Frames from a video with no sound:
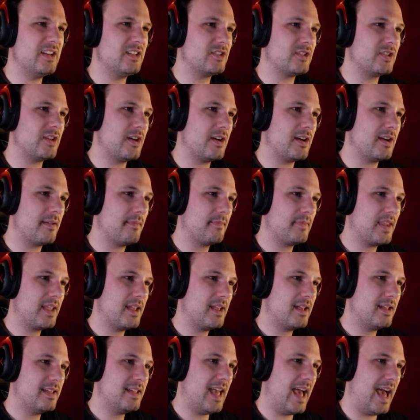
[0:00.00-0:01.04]
sure...
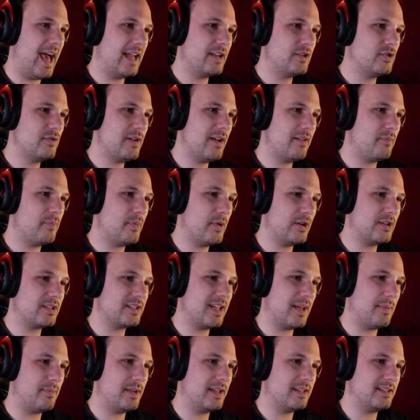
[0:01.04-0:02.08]
Yeah, I do have birch
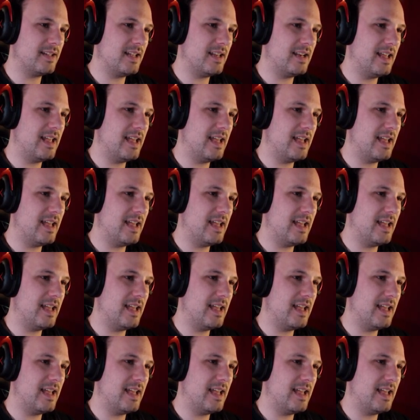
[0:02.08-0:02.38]
saplings in